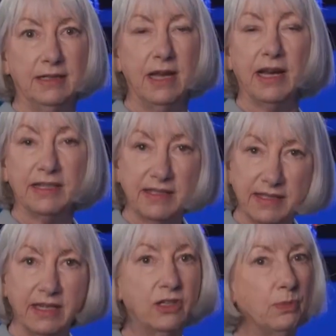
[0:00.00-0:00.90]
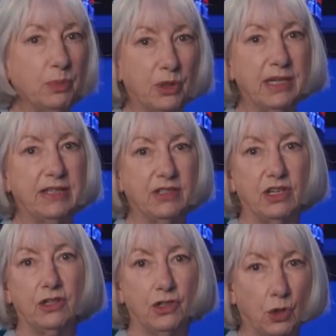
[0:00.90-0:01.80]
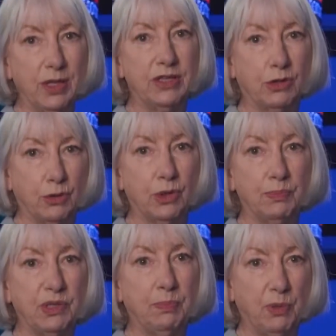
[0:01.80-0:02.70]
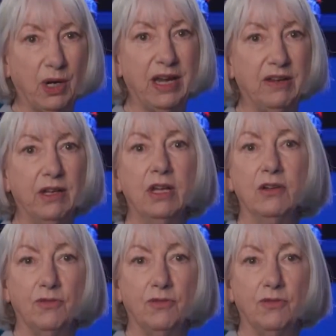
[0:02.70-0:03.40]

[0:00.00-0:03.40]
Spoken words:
Not a single priest joined the group to pray